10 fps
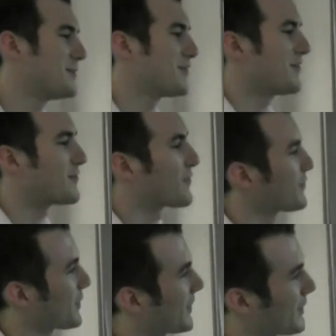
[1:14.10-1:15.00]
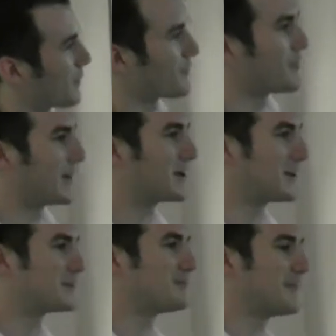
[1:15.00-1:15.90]
do me the favor of looking it over,
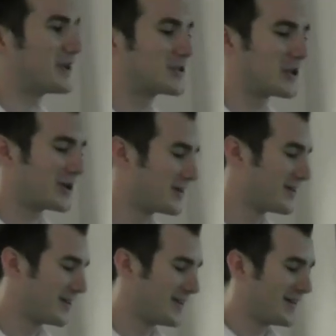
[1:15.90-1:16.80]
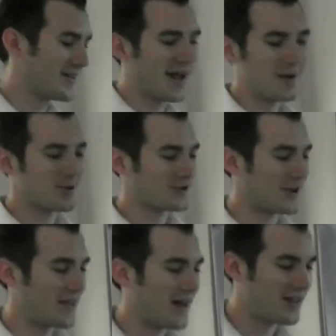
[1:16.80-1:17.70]
making yeah, make sure. I
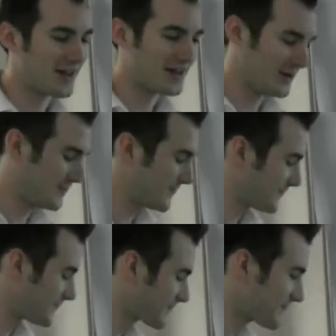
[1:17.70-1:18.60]
appreciate that. Thank you.